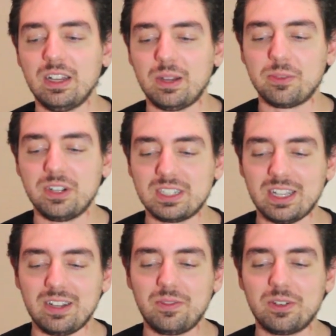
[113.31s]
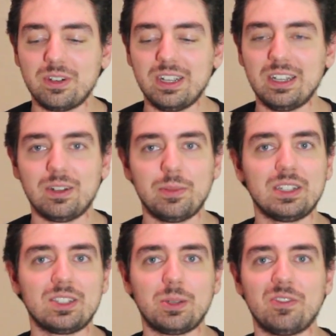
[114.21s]
I'm really excited for it. I'll make
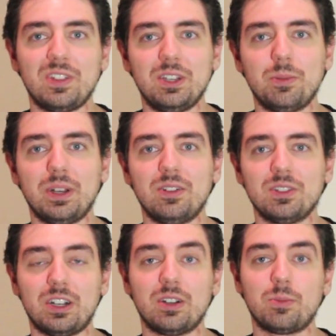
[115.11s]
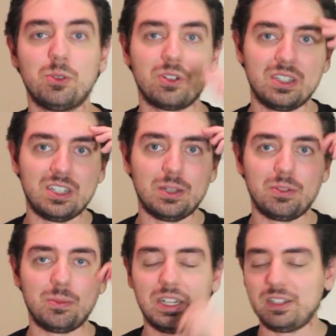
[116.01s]
a separate video about it. We'll talk more in
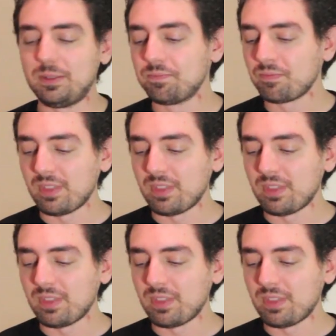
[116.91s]
depth about it.